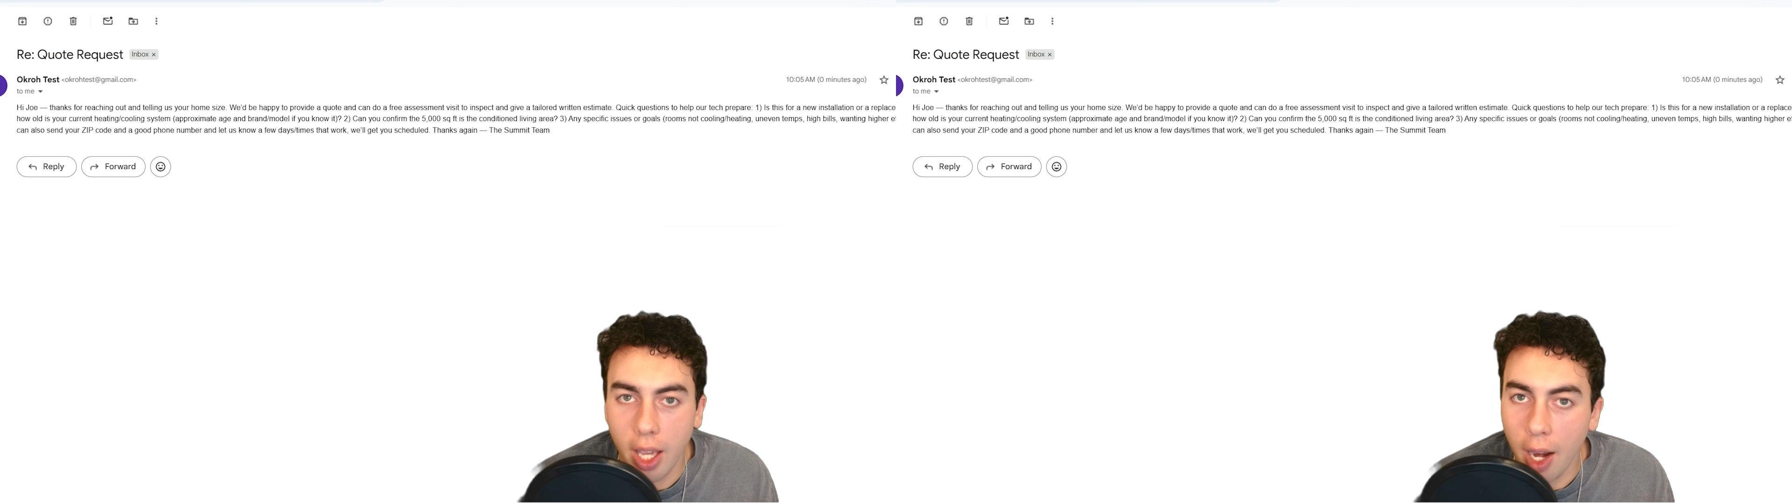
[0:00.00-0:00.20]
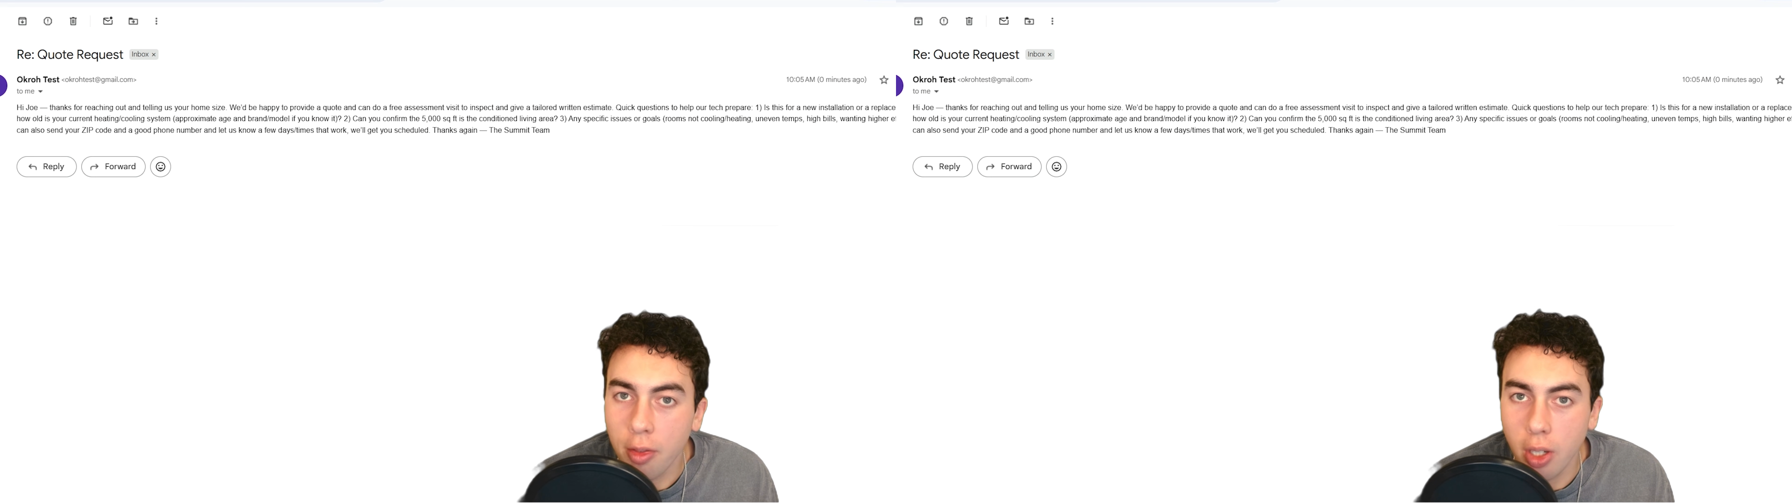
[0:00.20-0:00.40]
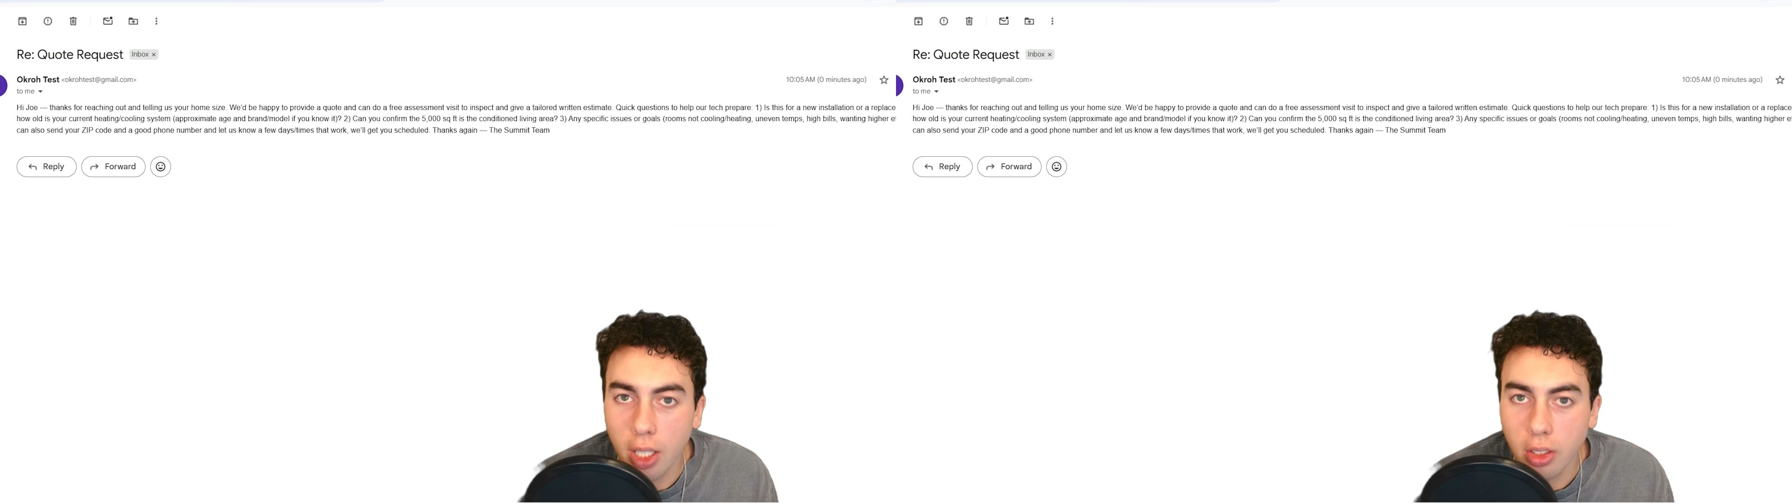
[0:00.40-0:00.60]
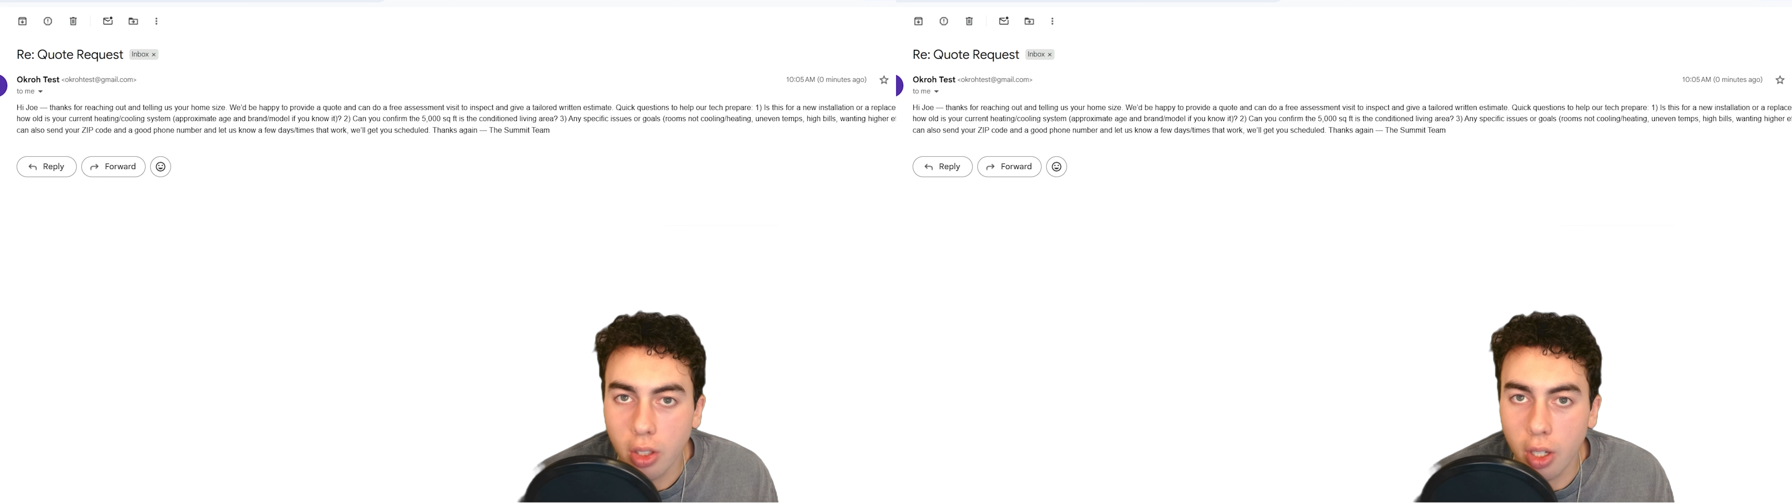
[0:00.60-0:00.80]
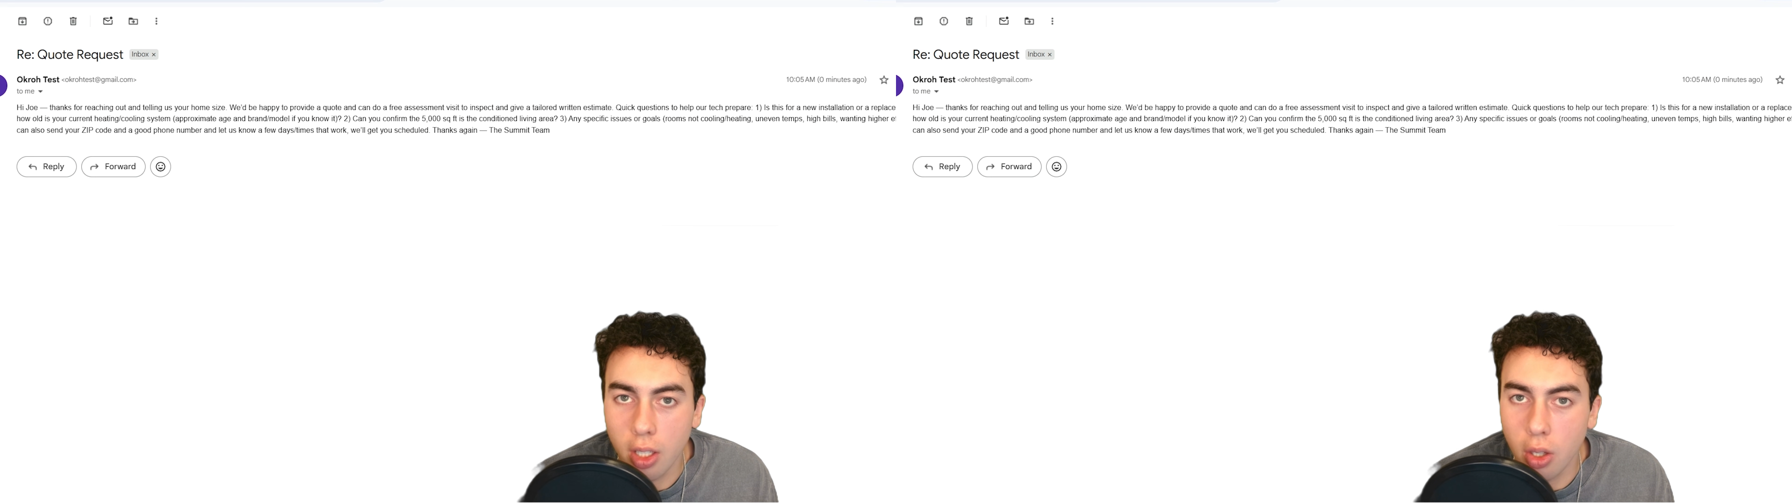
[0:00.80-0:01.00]
And after
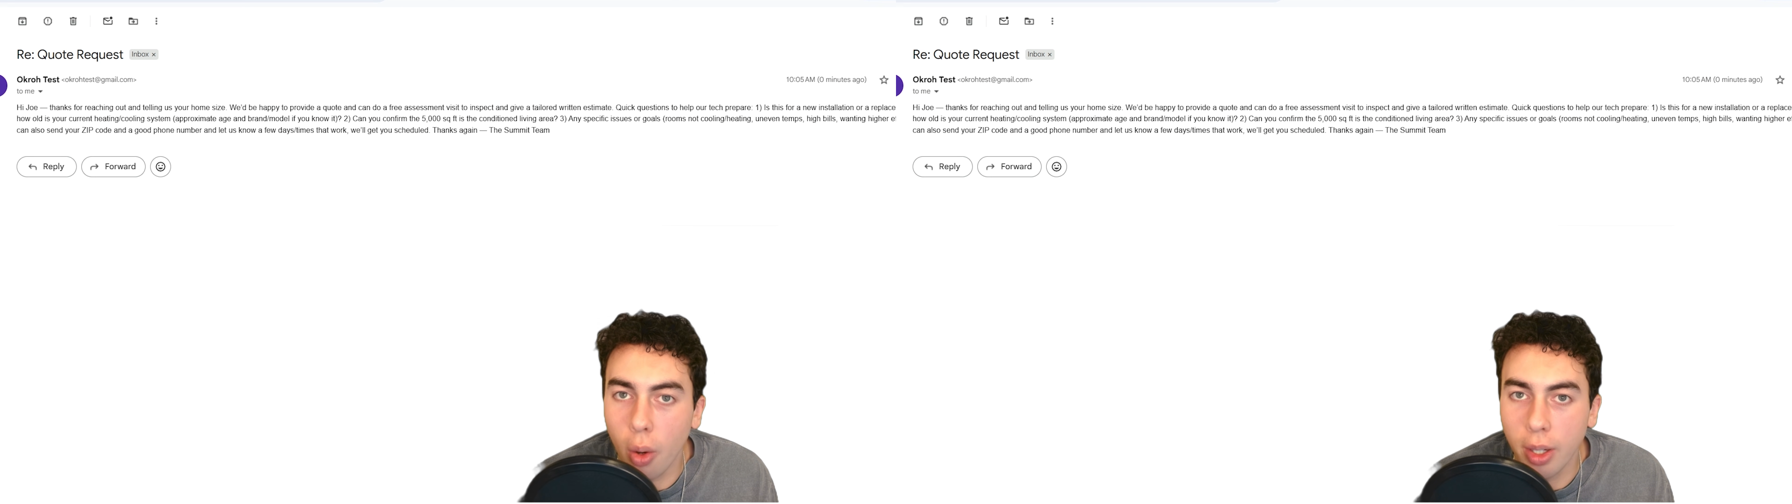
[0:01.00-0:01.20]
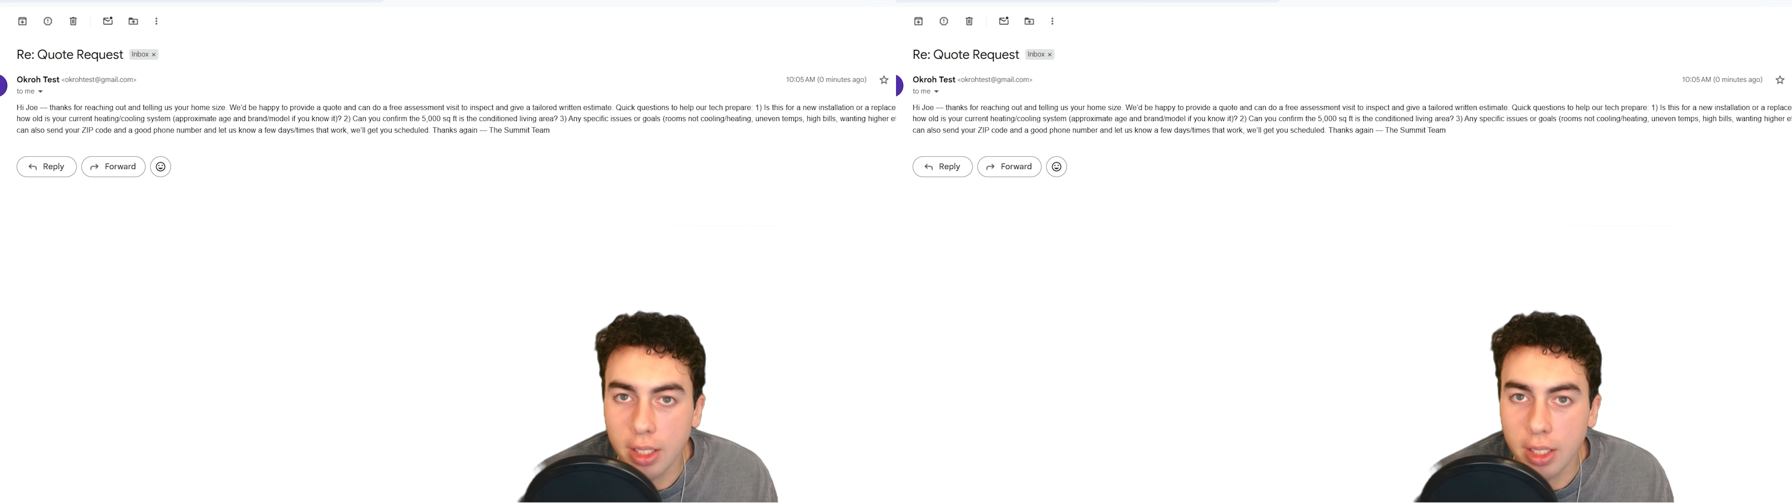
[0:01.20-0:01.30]
yesterday, you know